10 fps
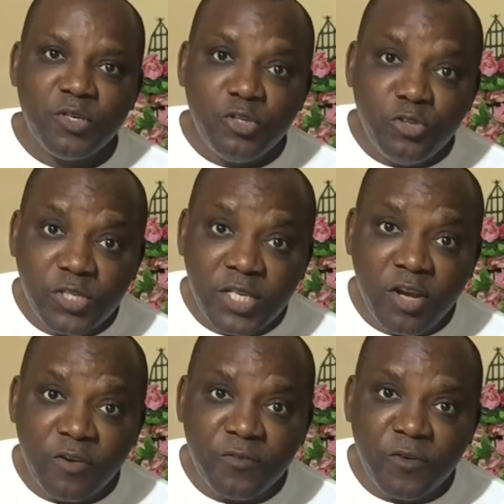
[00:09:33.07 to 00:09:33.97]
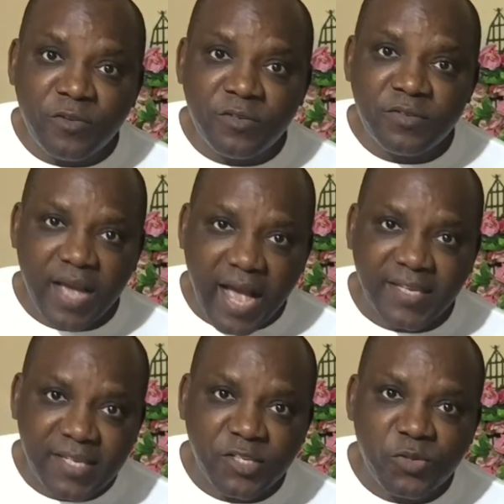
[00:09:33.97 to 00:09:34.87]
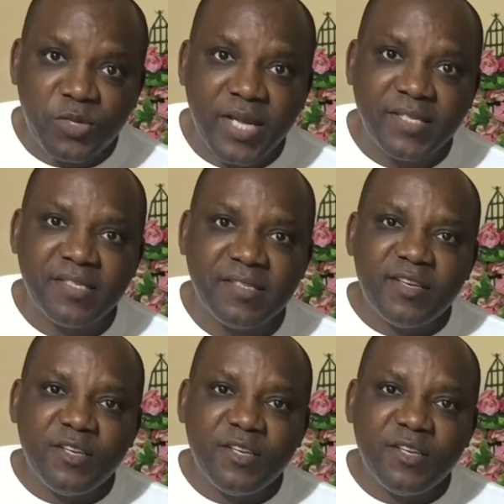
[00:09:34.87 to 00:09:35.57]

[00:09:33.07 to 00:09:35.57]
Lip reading: using your phone as a student.